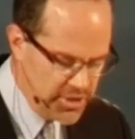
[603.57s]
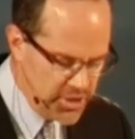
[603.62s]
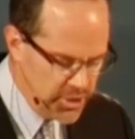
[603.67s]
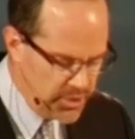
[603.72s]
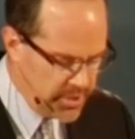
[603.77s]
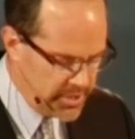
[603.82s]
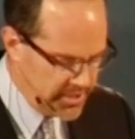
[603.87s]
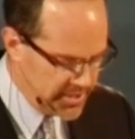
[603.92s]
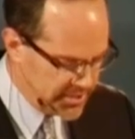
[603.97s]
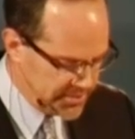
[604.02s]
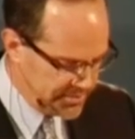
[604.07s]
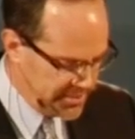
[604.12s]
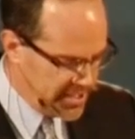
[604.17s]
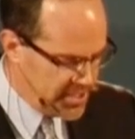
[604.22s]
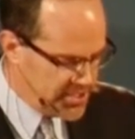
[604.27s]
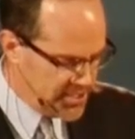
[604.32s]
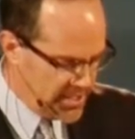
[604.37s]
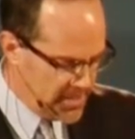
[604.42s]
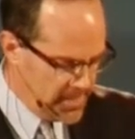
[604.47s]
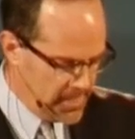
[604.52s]
are new in this
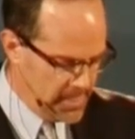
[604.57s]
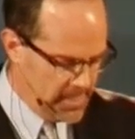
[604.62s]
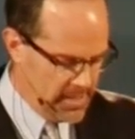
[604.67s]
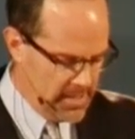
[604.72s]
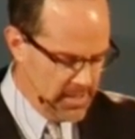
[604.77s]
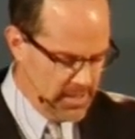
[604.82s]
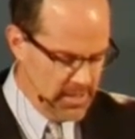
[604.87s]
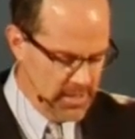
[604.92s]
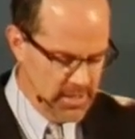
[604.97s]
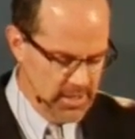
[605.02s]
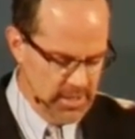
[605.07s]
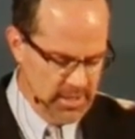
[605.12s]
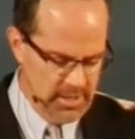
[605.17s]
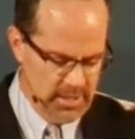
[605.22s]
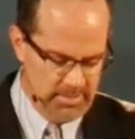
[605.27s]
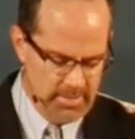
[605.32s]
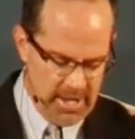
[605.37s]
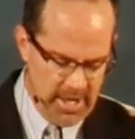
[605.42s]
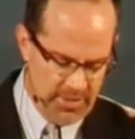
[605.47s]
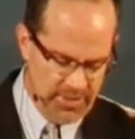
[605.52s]
region,
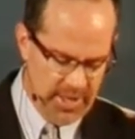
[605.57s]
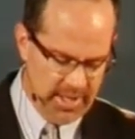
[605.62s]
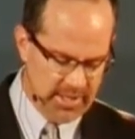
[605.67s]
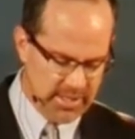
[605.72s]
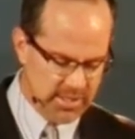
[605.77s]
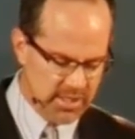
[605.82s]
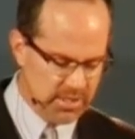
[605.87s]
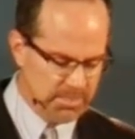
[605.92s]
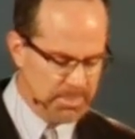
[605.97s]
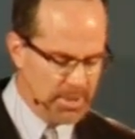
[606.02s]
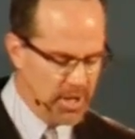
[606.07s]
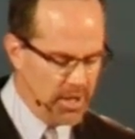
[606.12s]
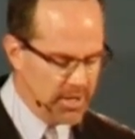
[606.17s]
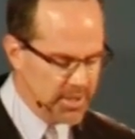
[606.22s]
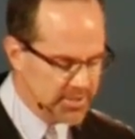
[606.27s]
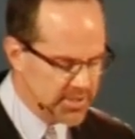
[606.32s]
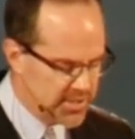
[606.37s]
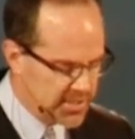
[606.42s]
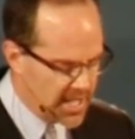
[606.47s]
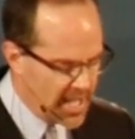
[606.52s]
and many think this is
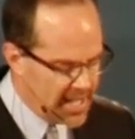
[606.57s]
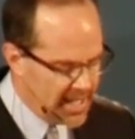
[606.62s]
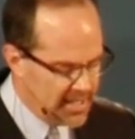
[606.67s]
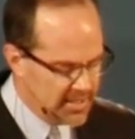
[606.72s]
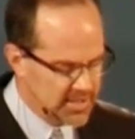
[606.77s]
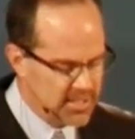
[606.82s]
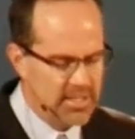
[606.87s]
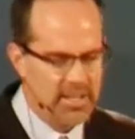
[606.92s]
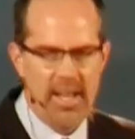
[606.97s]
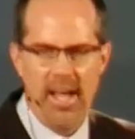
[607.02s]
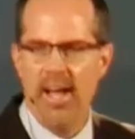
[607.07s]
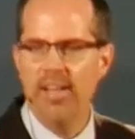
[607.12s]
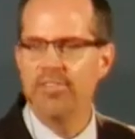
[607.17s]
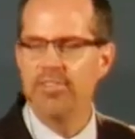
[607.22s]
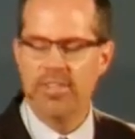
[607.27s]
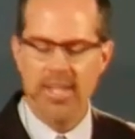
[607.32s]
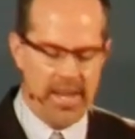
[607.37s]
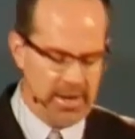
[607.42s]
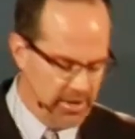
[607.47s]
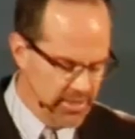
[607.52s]
Paul's second to
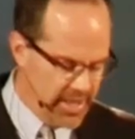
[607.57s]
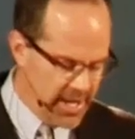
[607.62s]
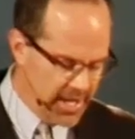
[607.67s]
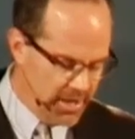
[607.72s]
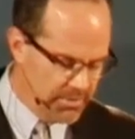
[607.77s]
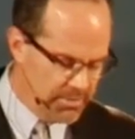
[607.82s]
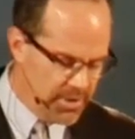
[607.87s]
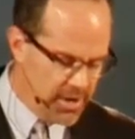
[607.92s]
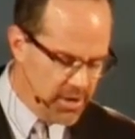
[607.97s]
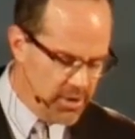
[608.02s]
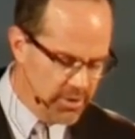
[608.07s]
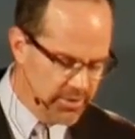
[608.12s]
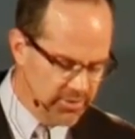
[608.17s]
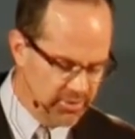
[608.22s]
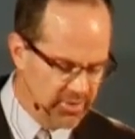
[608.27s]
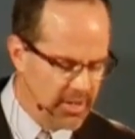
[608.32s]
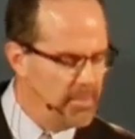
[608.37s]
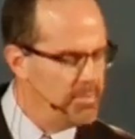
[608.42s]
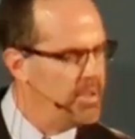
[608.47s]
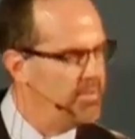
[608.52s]
last letter that he
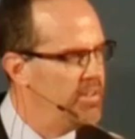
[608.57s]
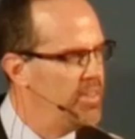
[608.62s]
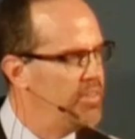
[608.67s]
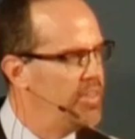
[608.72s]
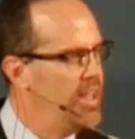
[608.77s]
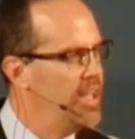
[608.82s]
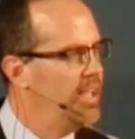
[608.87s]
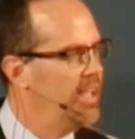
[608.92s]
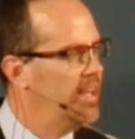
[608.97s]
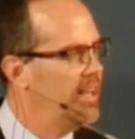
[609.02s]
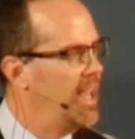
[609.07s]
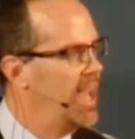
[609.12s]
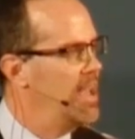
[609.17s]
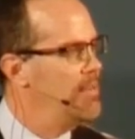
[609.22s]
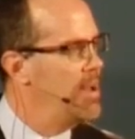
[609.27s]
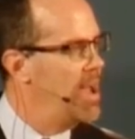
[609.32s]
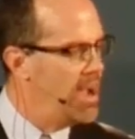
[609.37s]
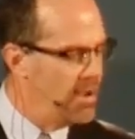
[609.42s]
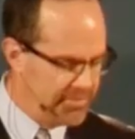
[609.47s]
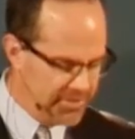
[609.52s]
wrote. Some even think it
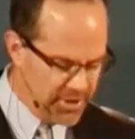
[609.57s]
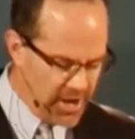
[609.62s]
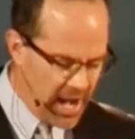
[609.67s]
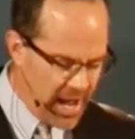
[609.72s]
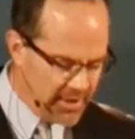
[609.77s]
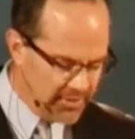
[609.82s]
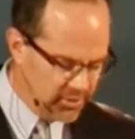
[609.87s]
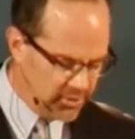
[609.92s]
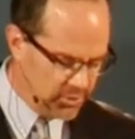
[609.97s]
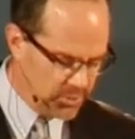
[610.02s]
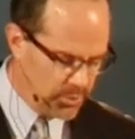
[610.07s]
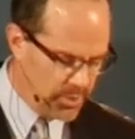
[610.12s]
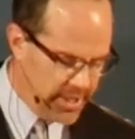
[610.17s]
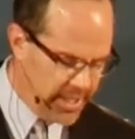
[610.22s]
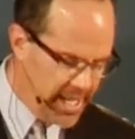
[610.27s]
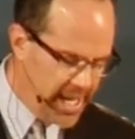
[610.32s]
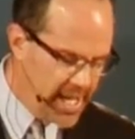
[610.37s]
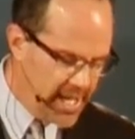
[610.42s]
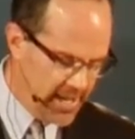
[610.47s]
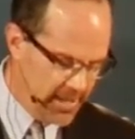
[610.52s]
came after Acts
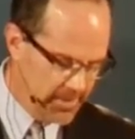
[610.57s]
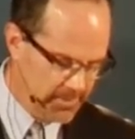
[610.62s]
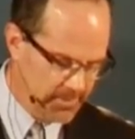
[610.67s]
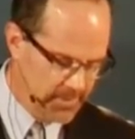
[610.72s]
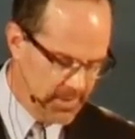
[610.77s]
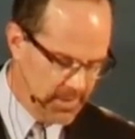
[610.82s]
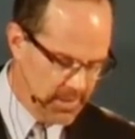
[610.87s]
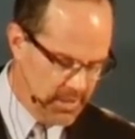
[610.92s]
28.